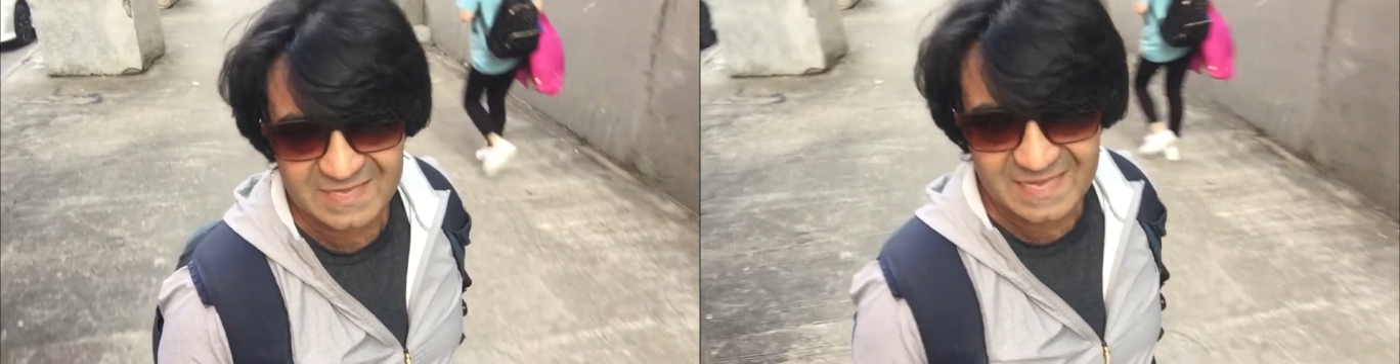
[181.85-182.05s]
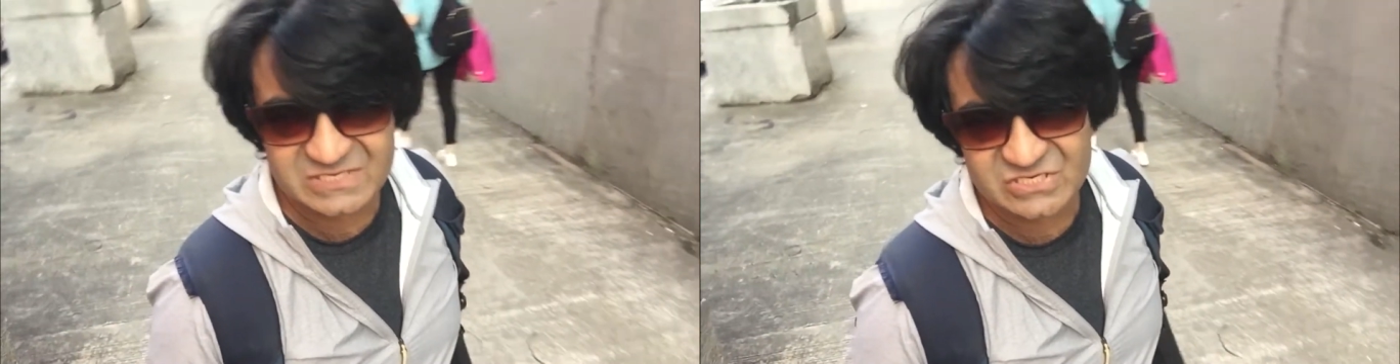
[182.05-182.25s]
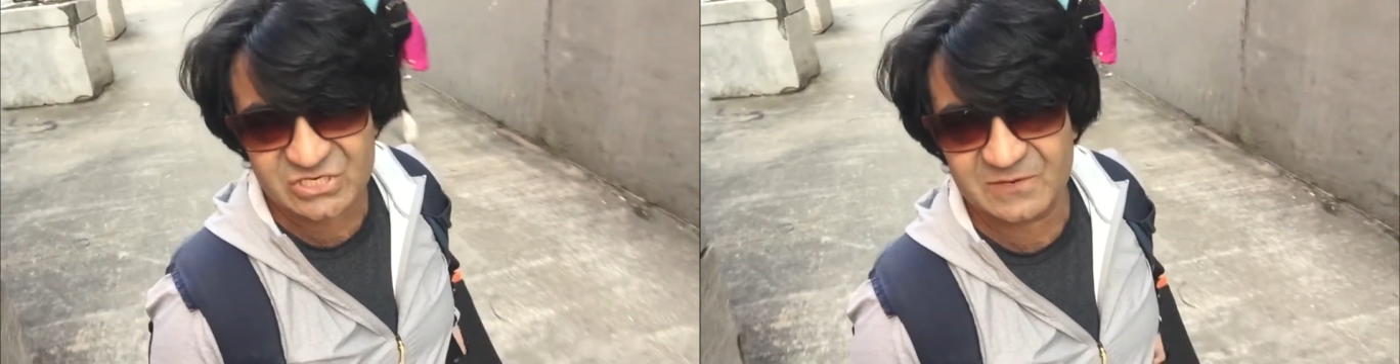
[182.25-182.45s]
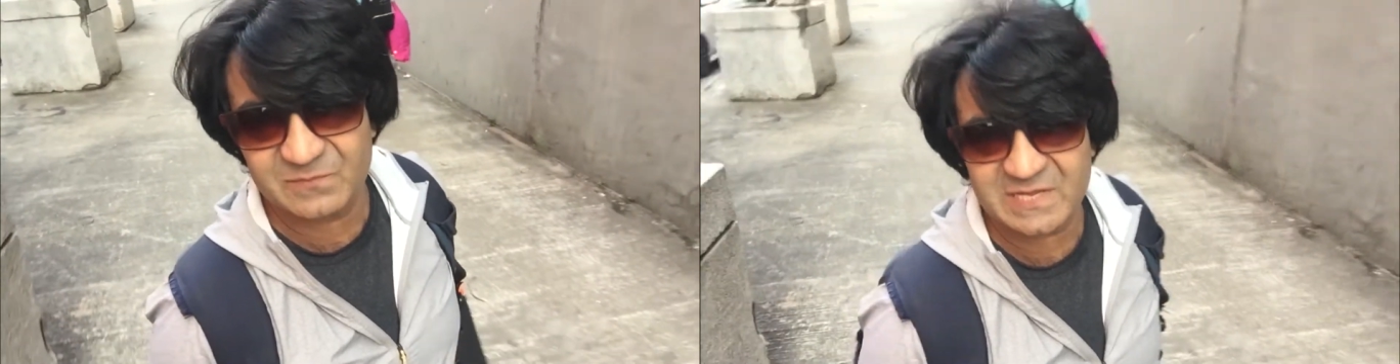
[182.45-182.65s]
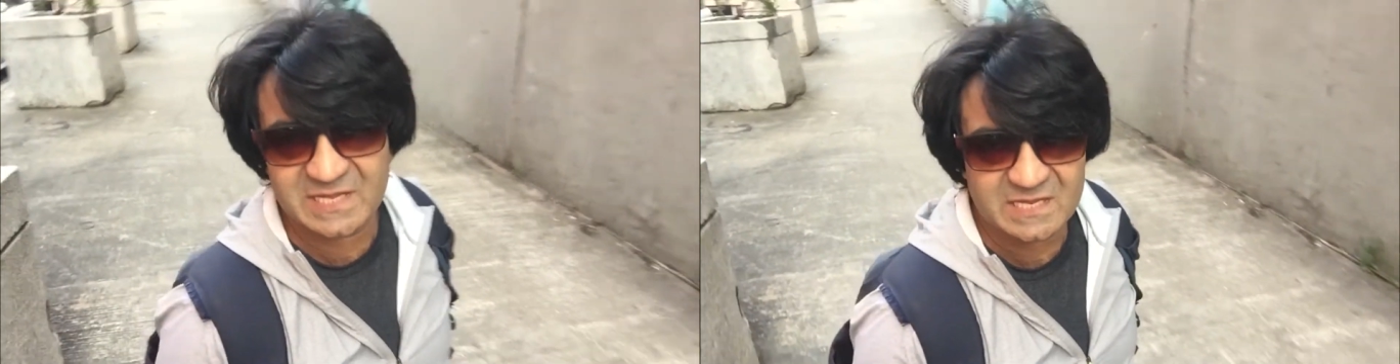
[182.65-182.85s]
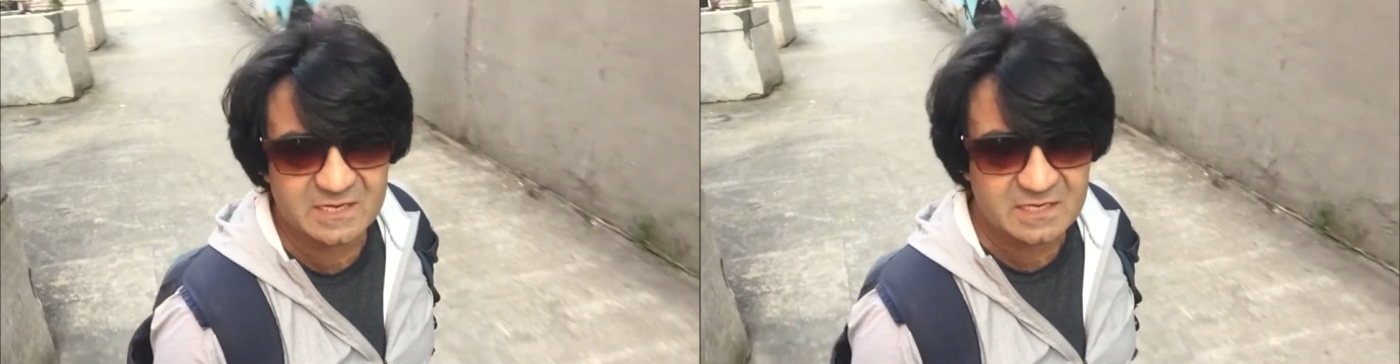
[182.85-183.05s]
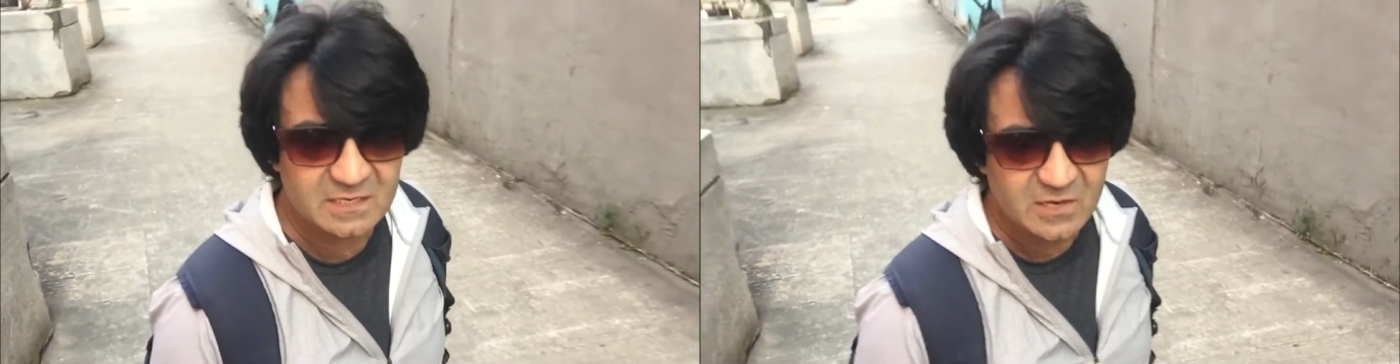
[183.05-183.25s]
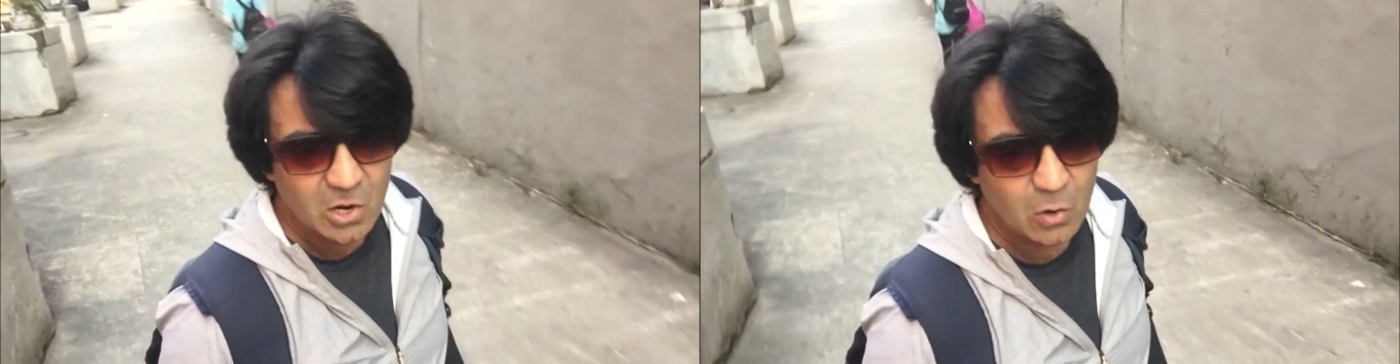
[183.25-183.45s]
extremely
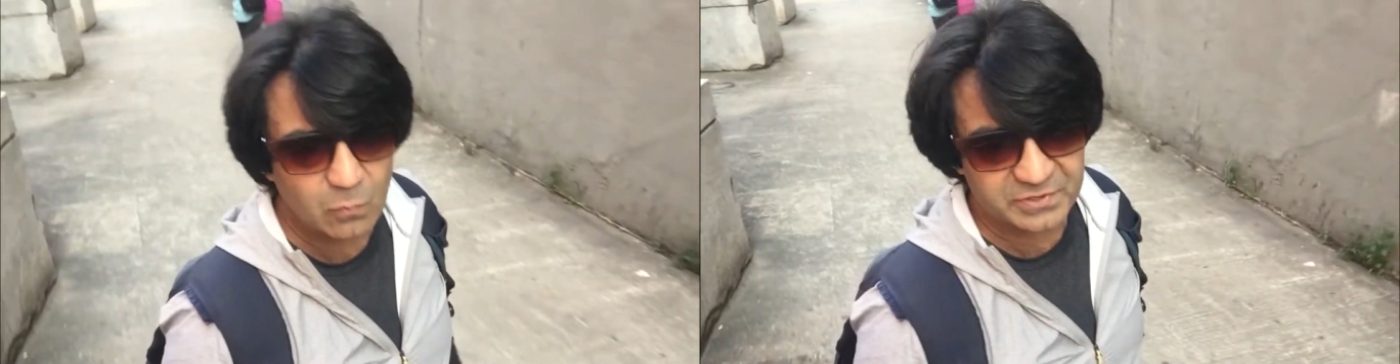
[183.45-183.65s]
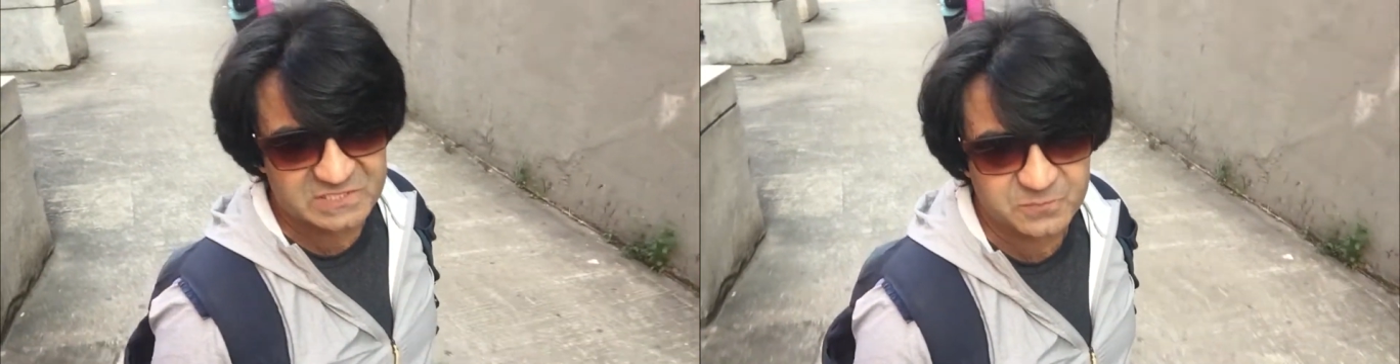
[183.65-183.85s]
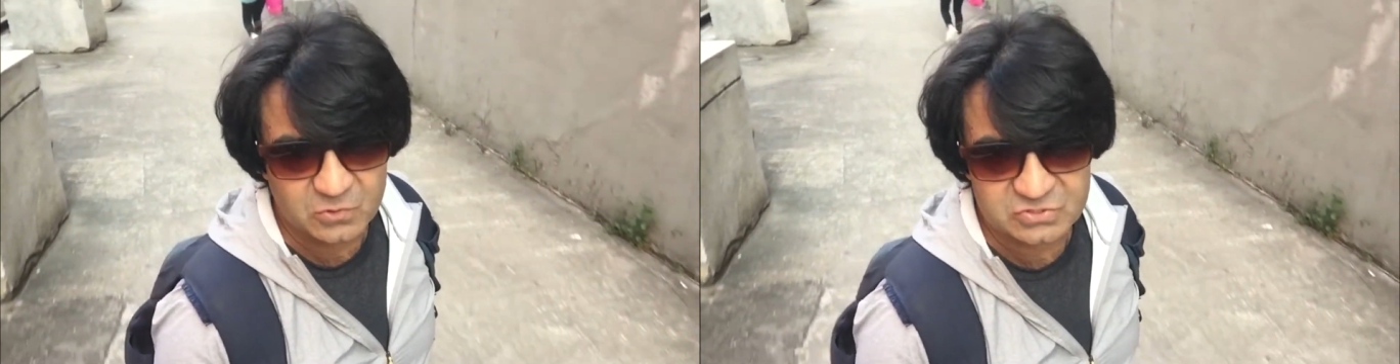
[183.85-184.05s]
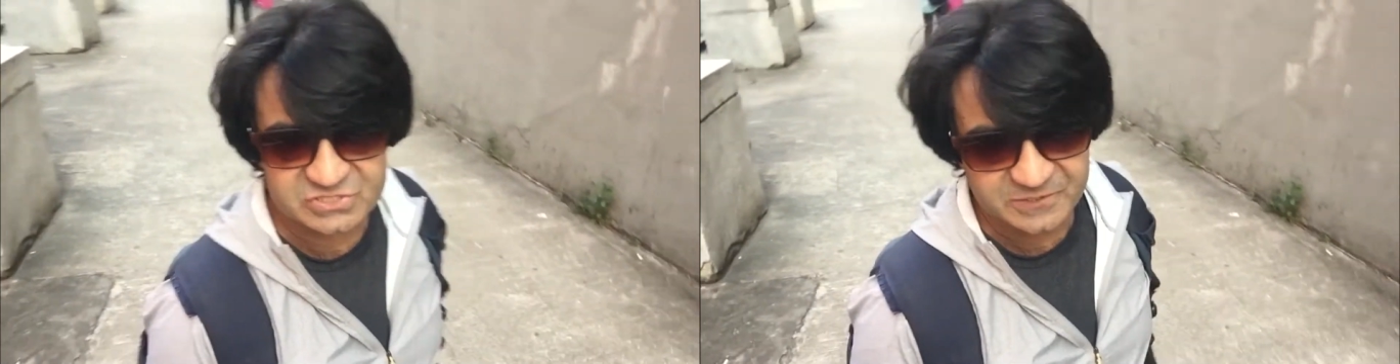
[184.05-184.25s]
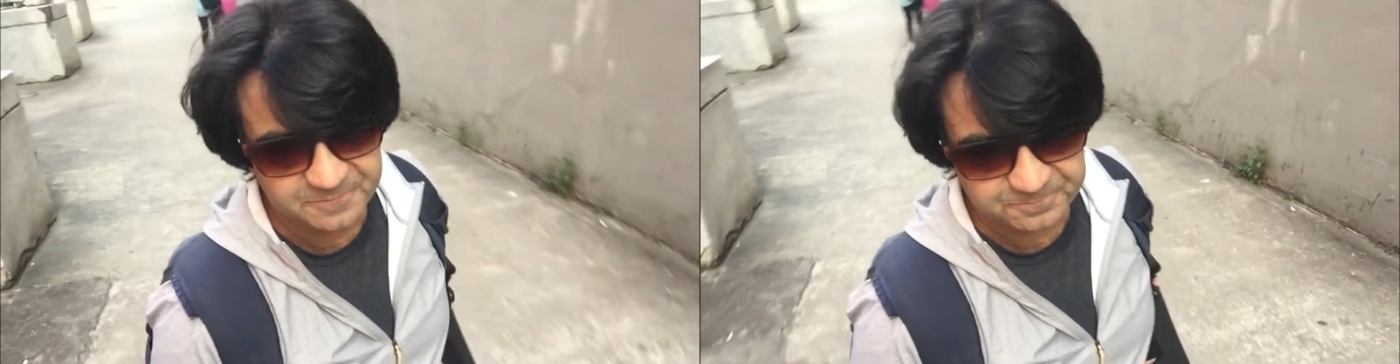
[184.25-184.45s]
overexposed.